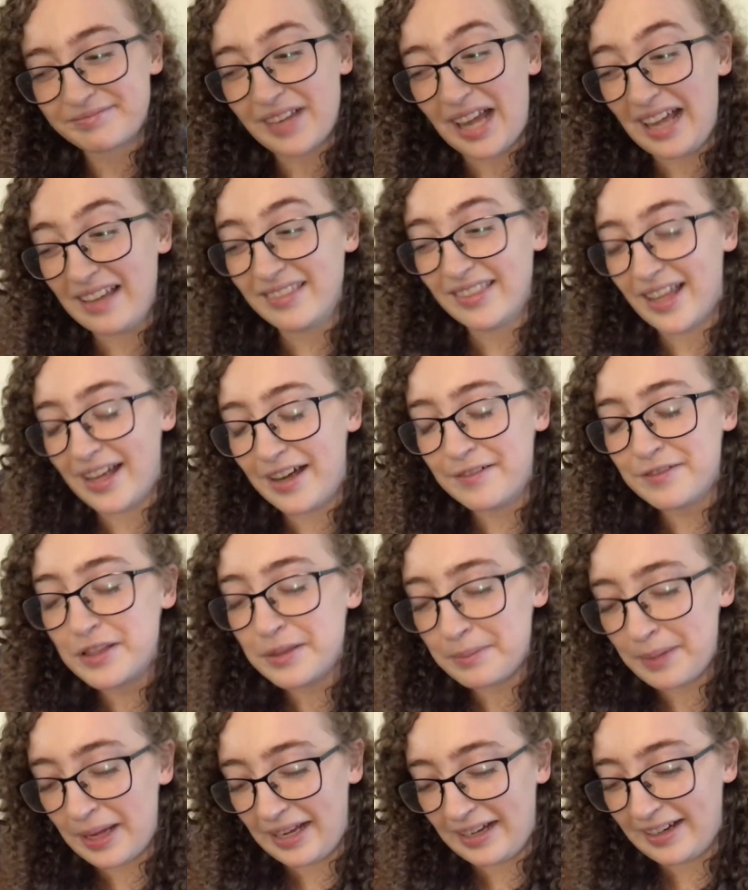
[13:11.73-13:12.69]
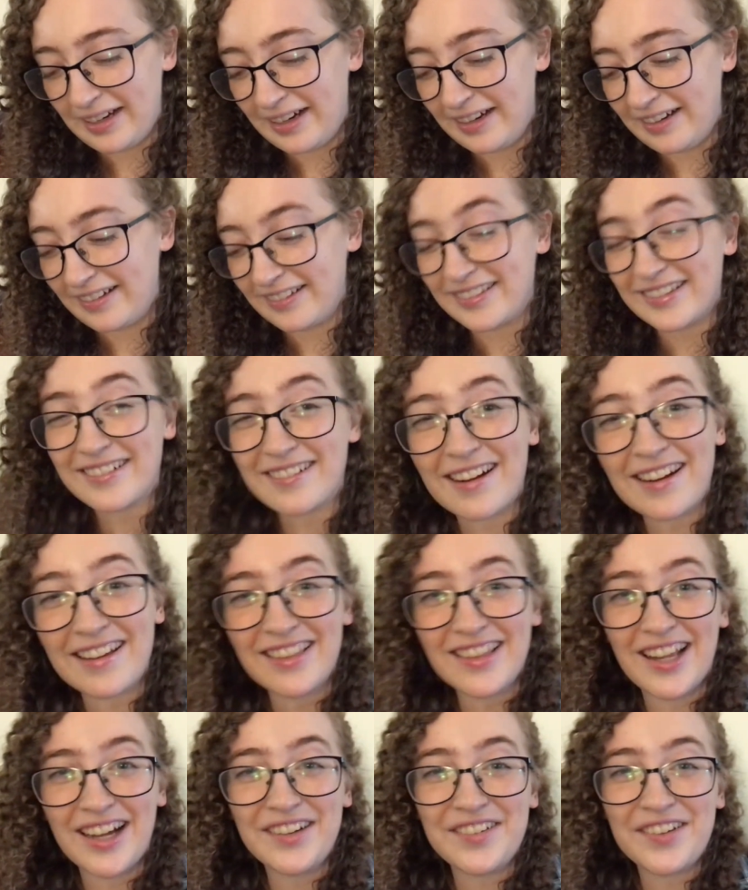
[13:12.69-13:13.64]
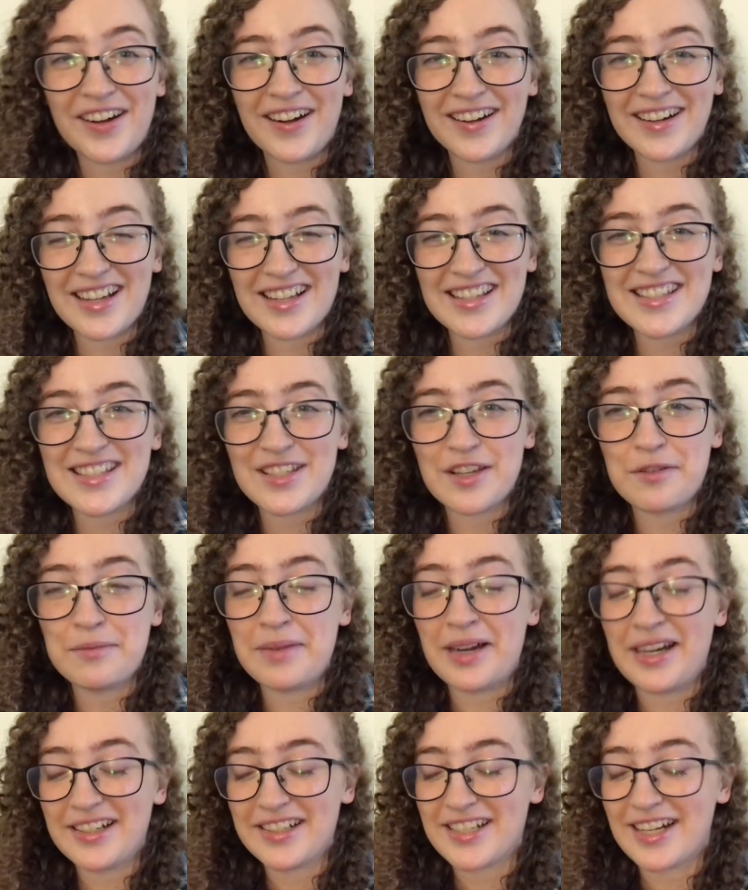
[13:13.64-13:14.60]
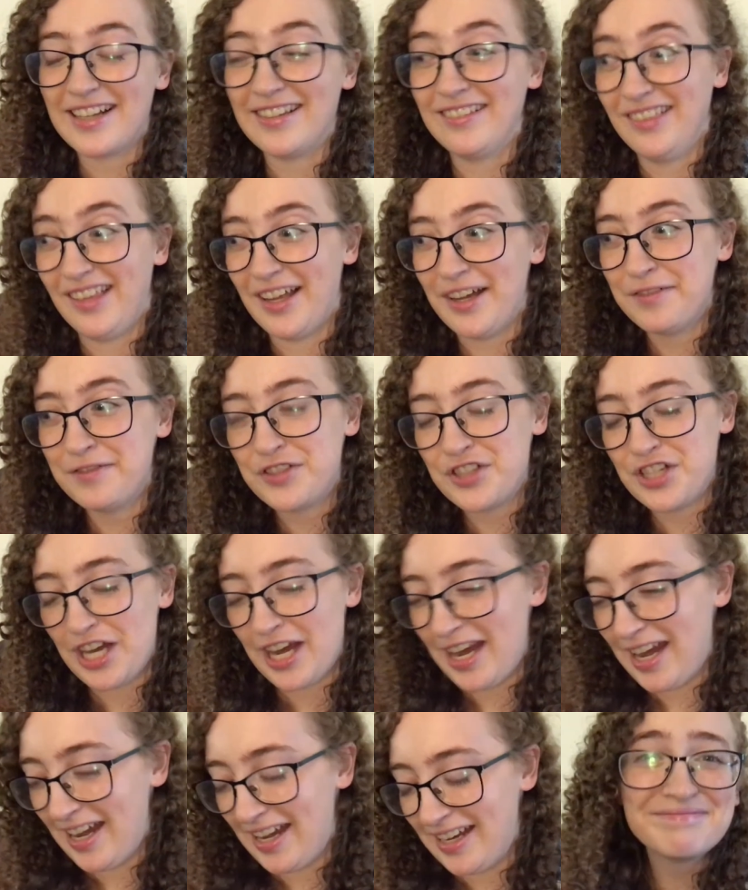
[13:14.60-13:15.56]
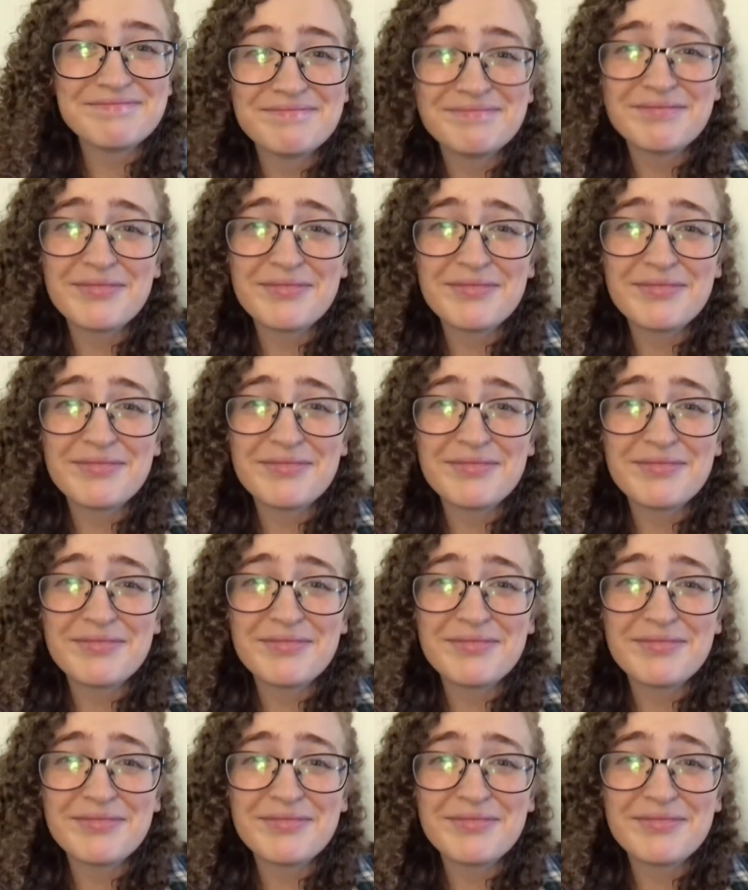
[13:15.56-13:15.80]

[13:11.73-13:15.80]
I love the main character. I love August so much. I love Jane.